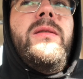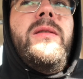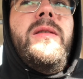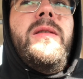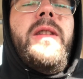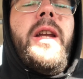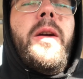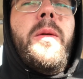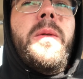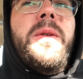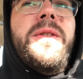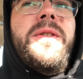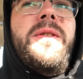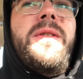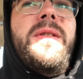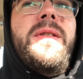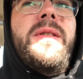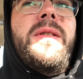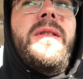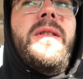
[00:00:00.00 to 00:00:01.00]
there
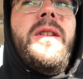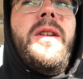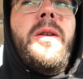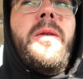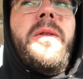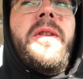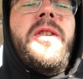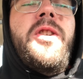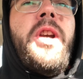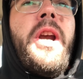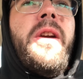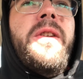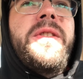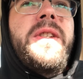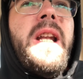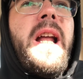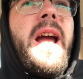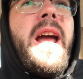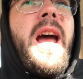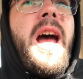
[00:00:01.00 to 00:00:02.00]
was, the chairs
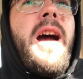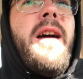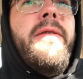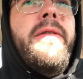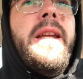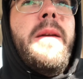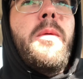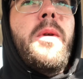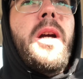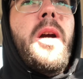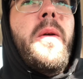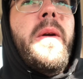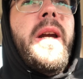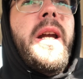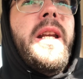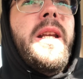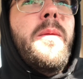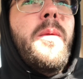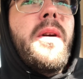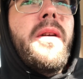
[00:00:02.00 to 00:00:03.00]
that I have, they were going
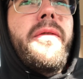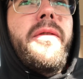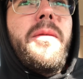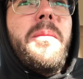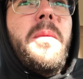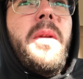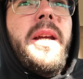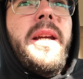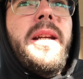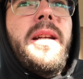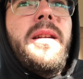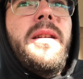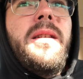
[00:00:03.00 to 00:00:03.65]
anywhere from $2